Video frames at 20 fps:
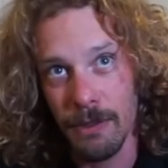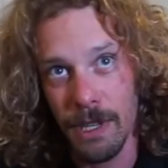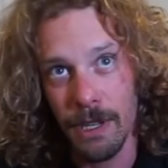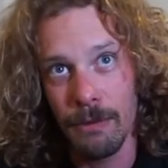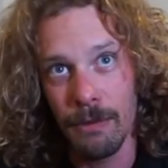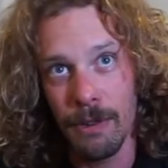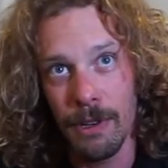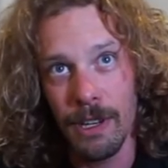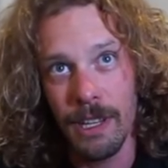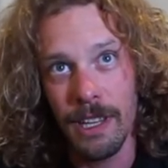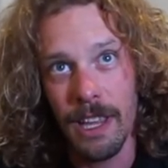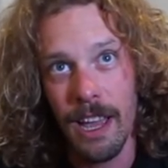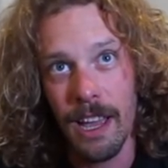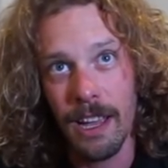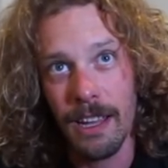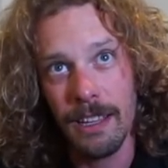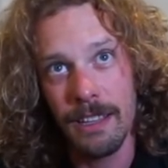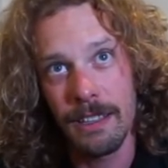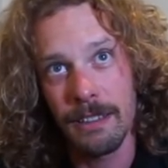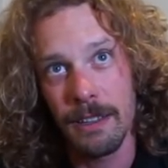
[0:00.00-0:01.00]
really, really
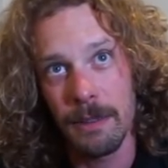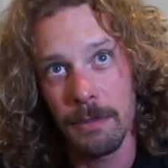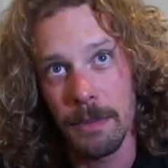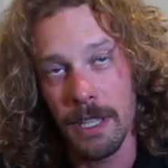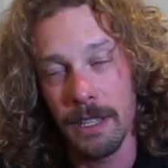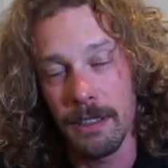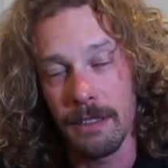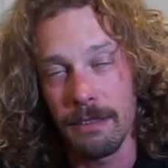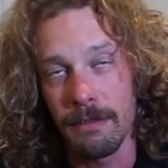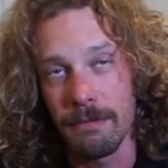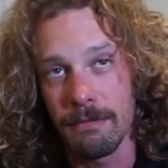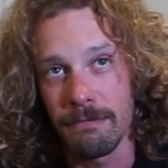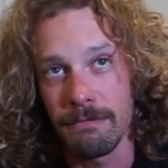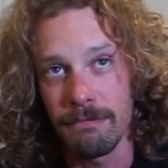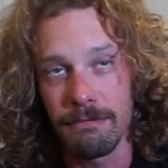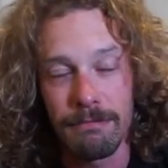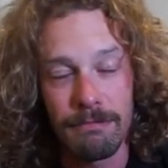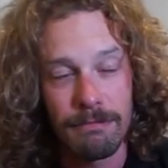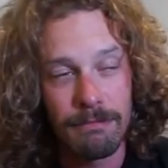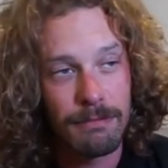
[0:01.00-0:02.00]
young, I mean,